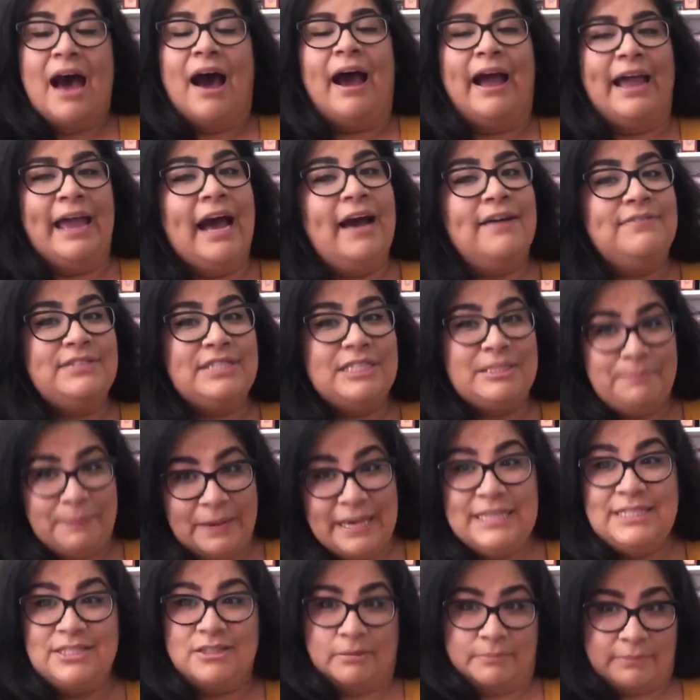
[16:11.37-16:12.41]
I have
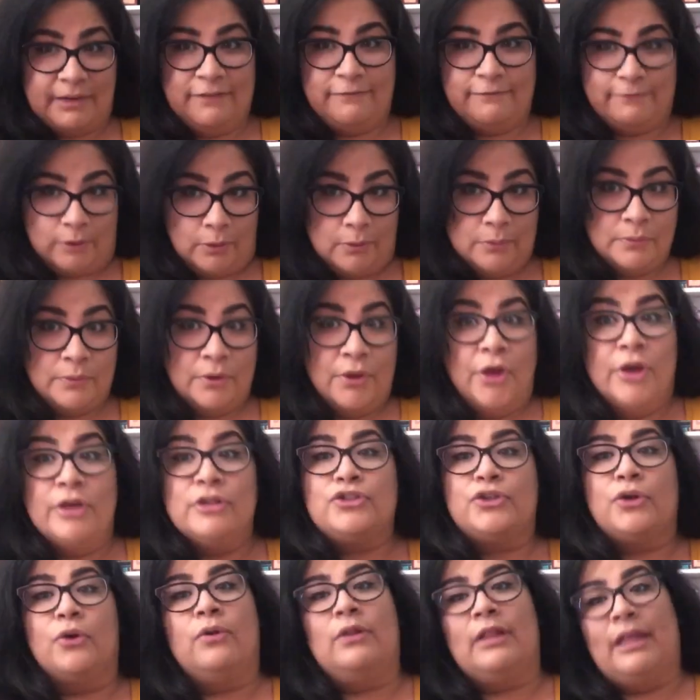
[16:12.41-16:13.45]
space on my phone.
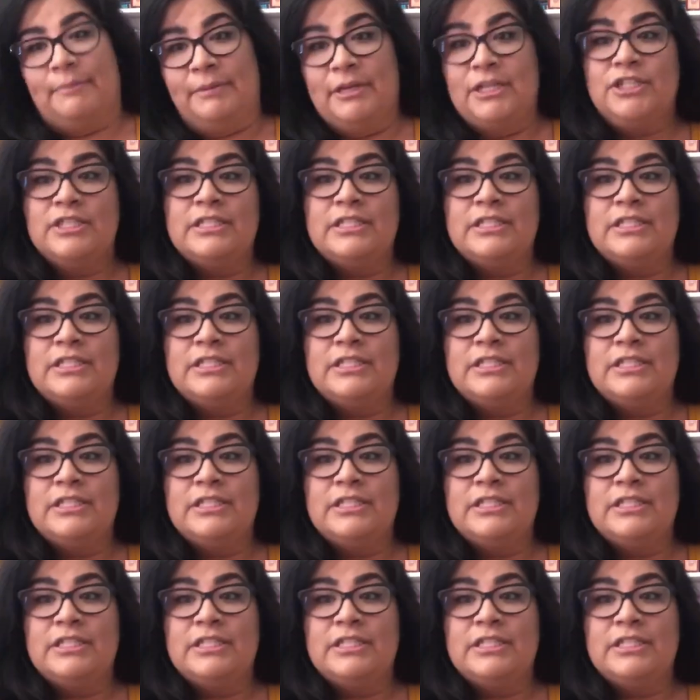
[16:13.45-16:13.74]
So let me